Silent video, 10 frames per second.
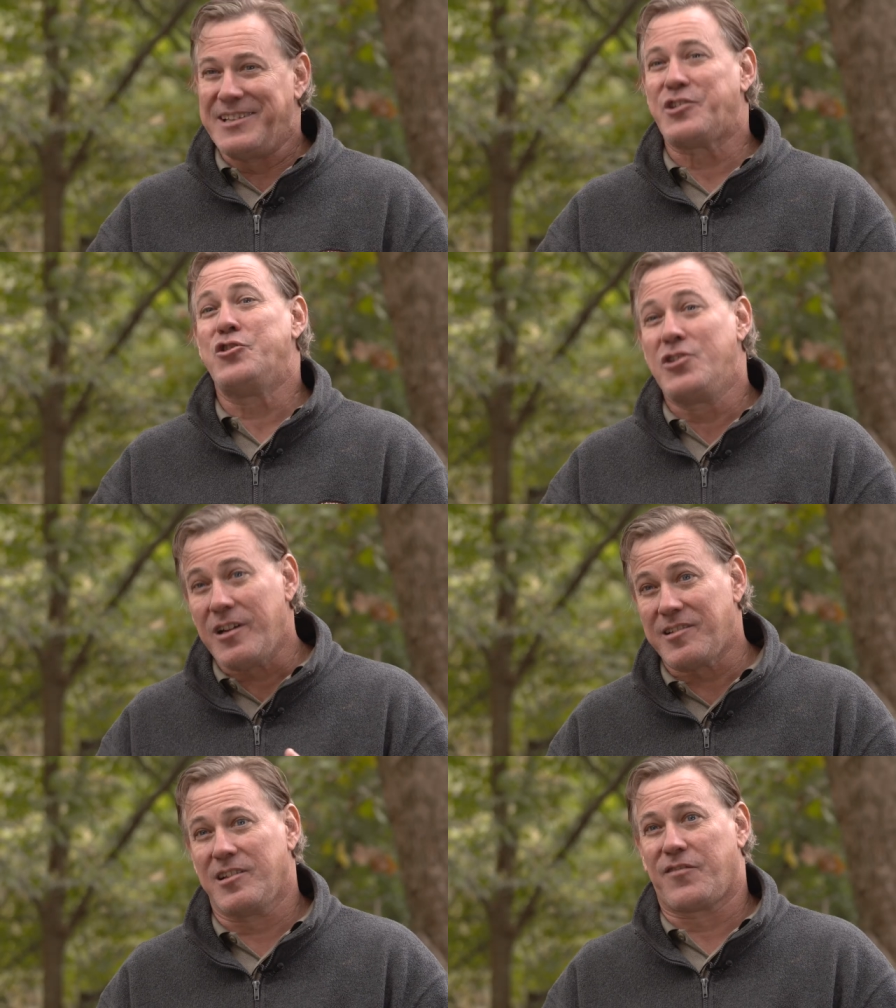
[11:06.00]
It's
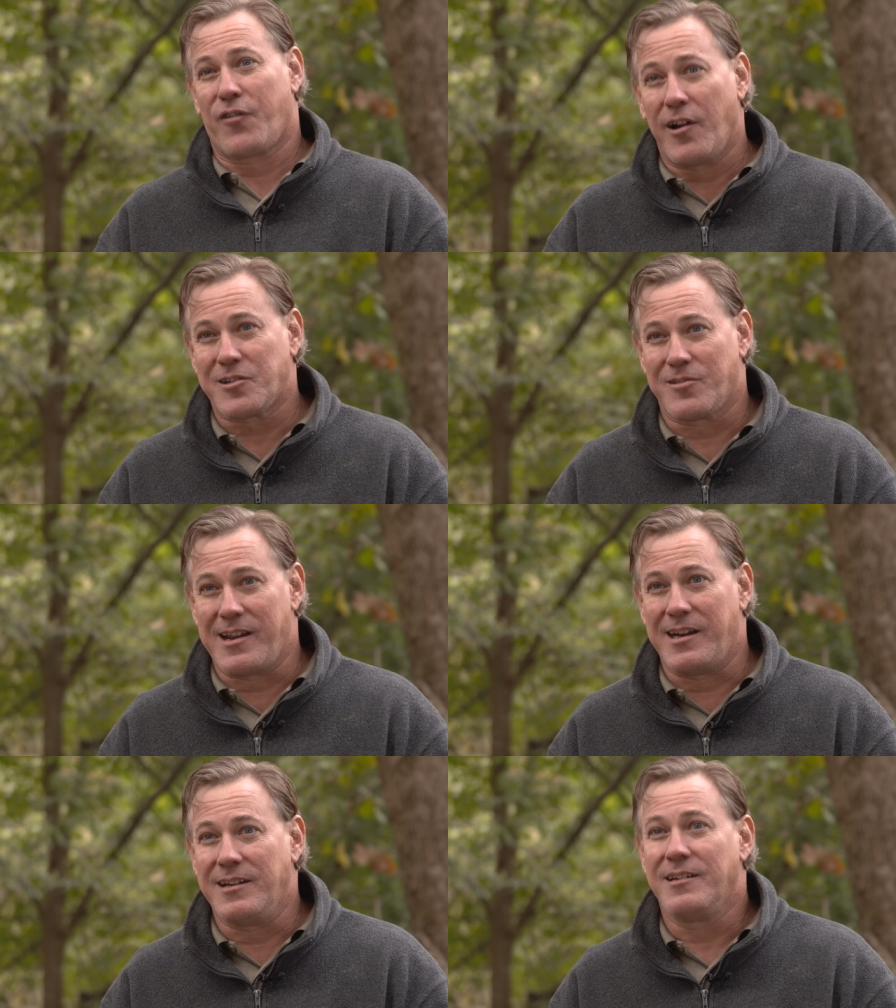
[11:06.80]
just as
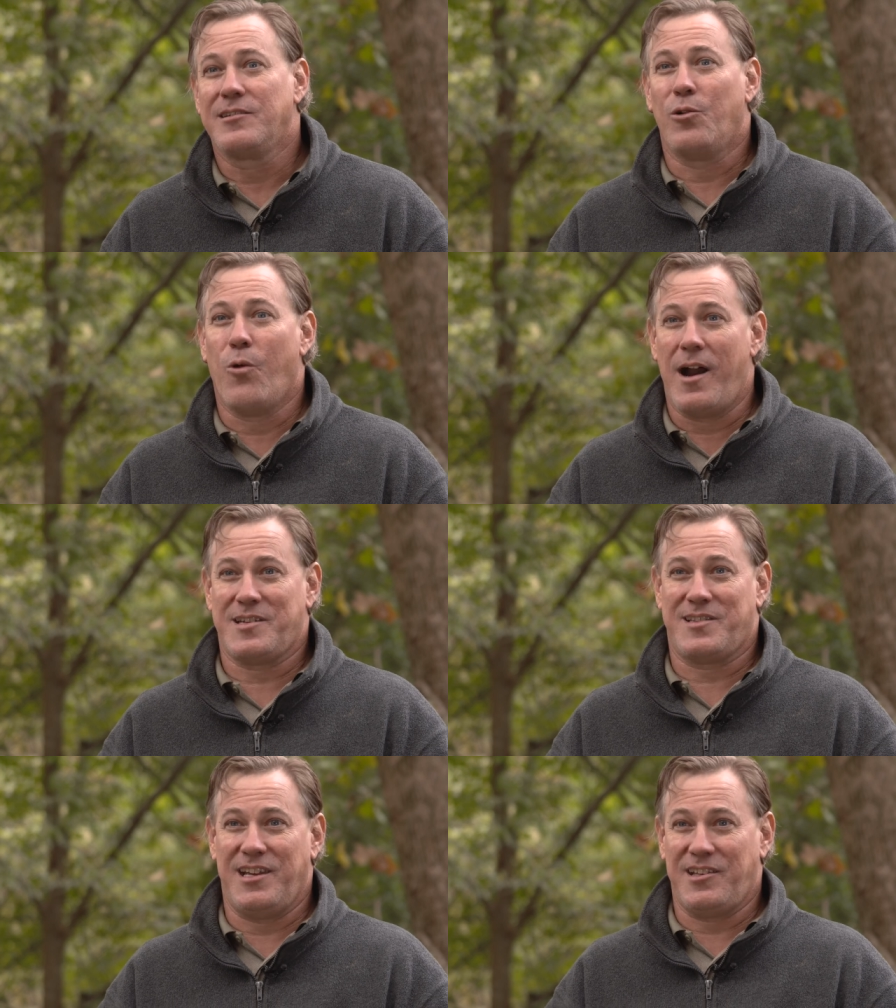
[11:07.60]
frustrating to
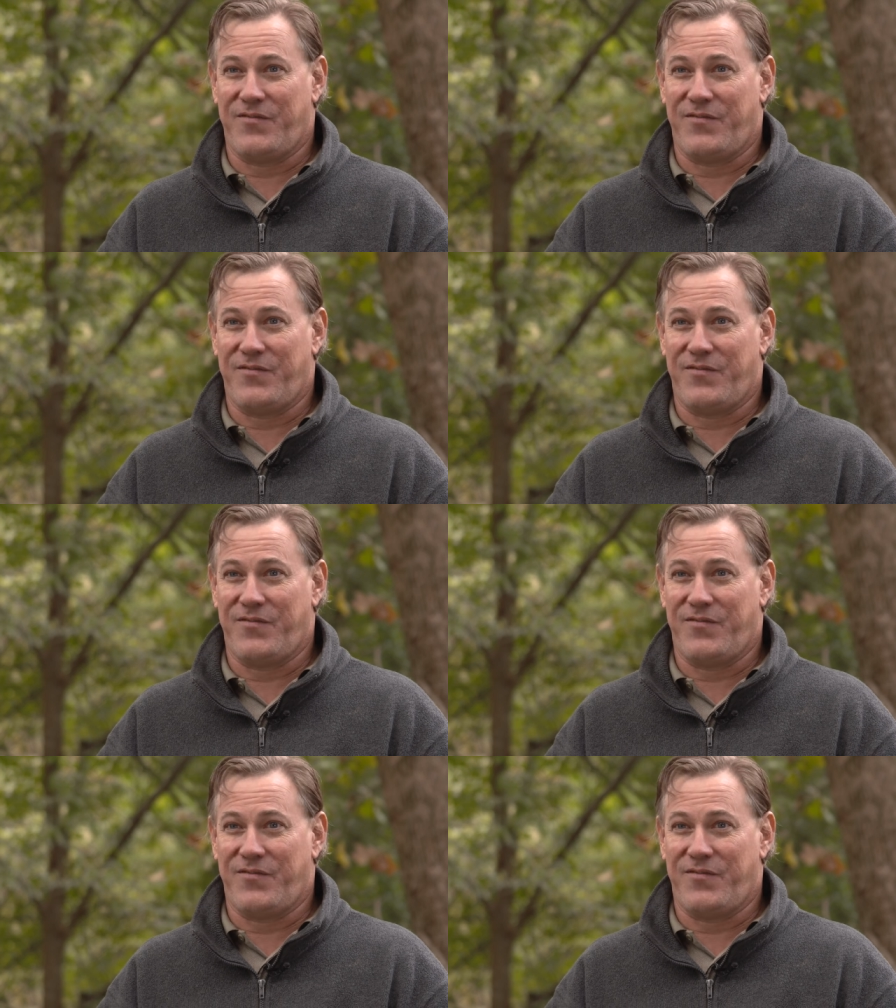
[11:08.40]
watch these